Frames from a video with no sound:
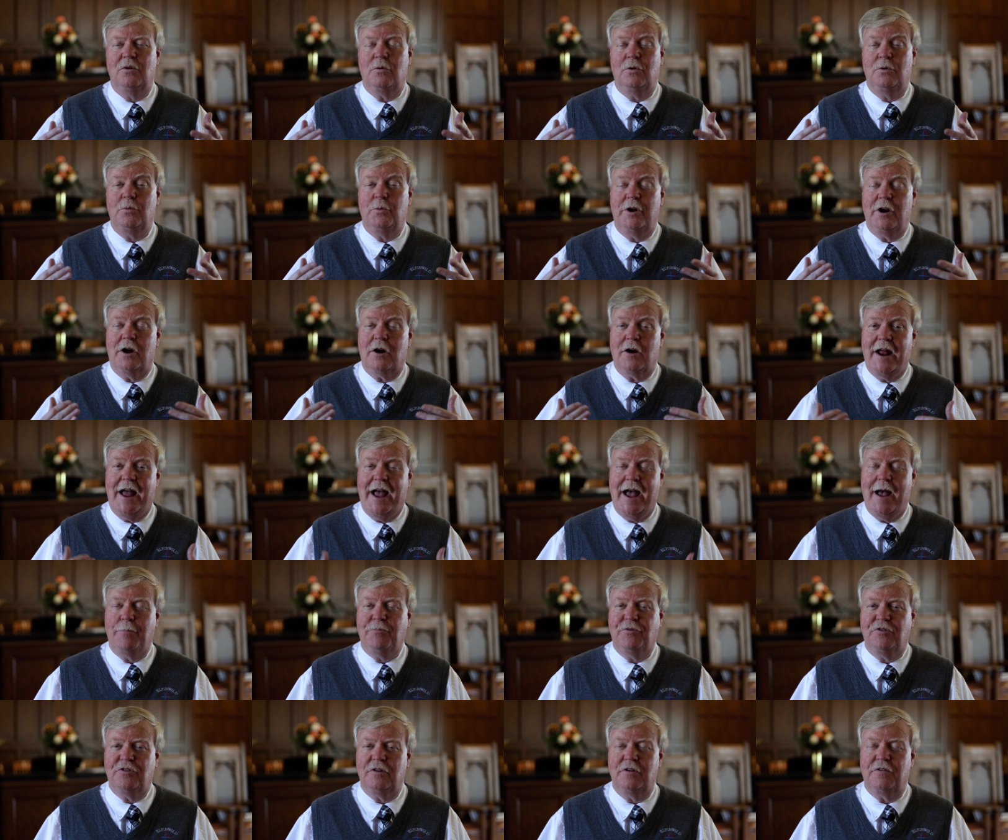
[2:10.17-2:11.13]
when we are
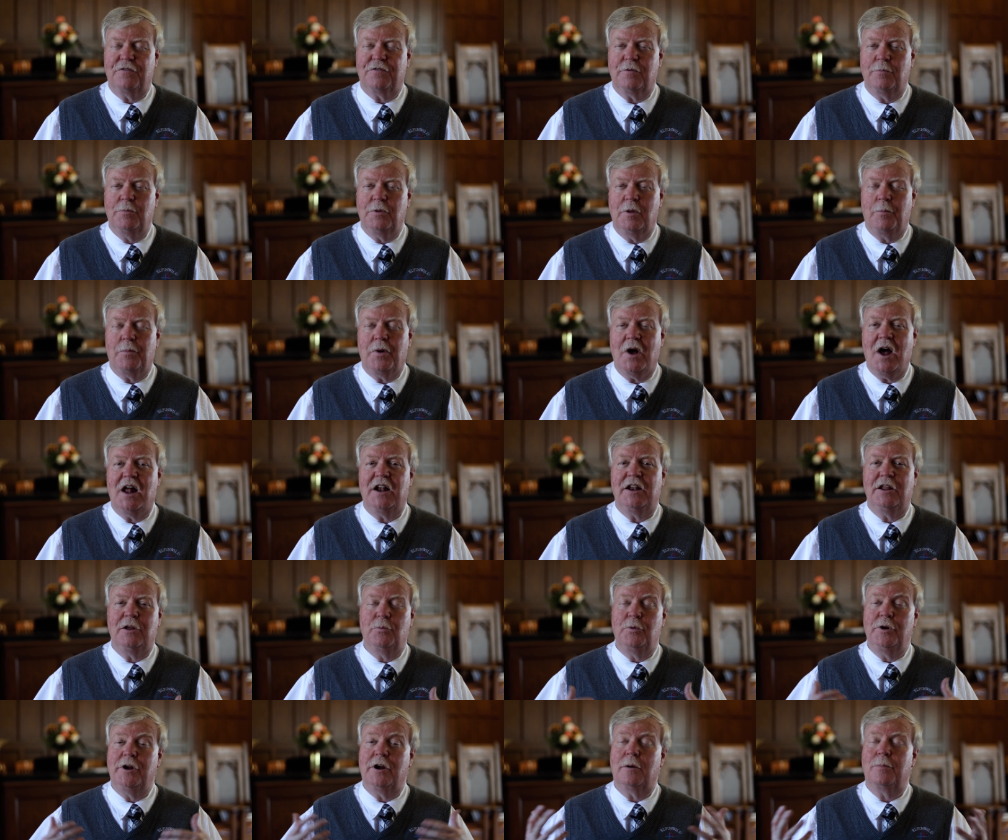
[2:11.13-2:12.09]
absent from the
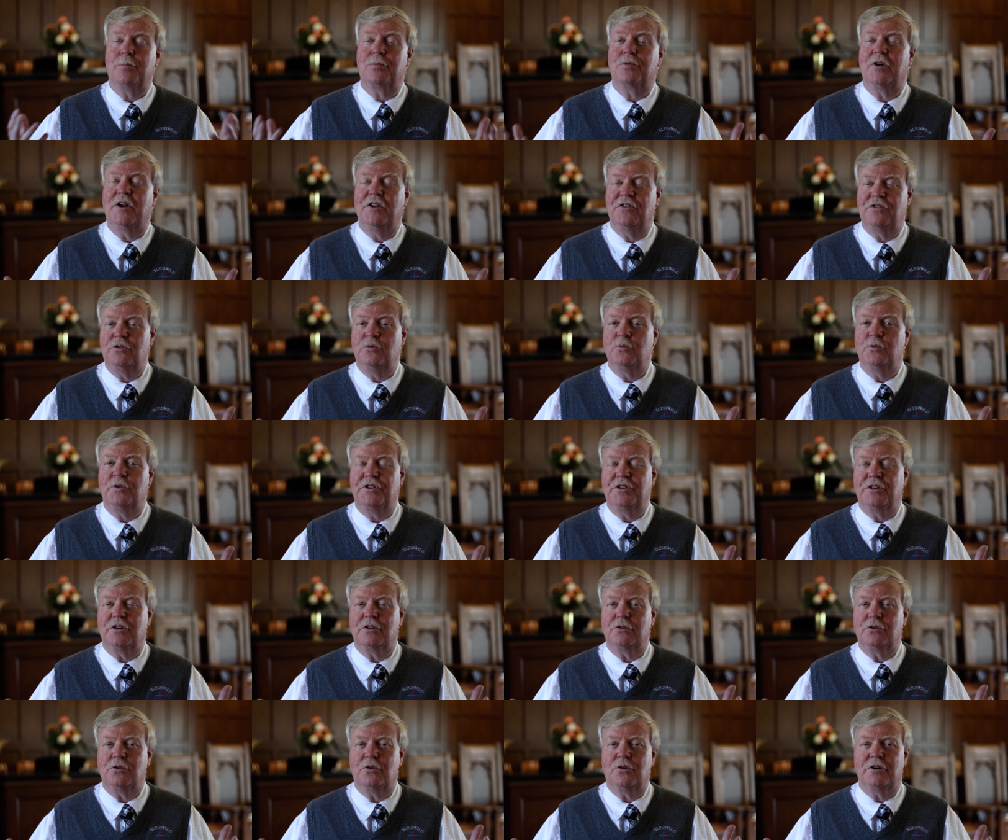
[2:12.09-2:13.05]
body, we are present
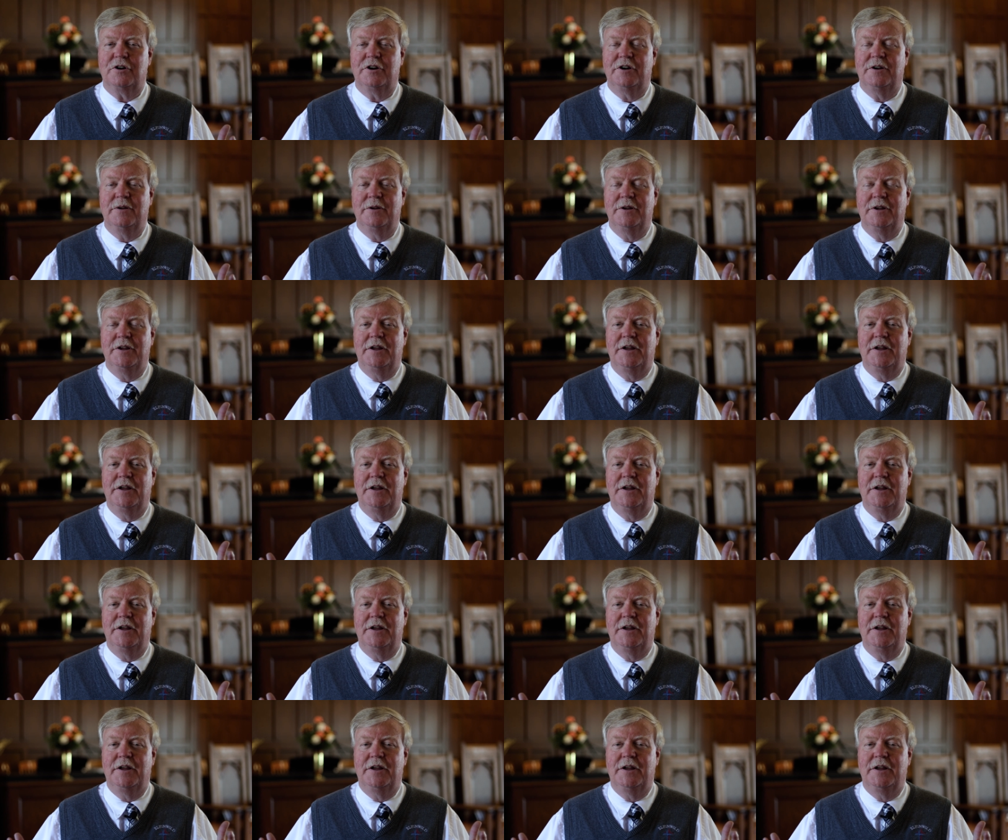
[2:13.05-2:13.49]
with the Lord.